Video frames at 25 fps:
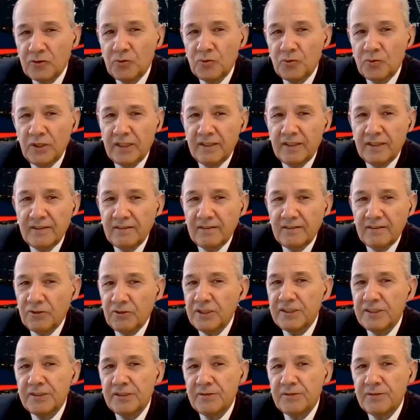because we
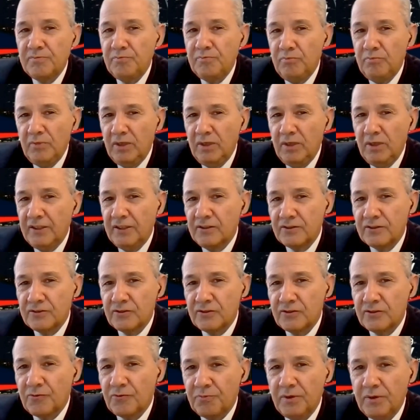can reach
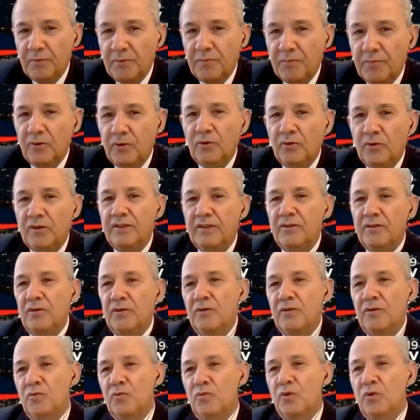millions of people
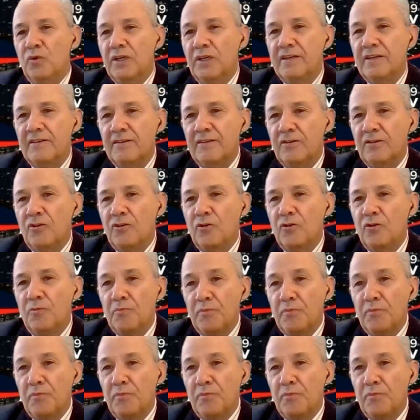in where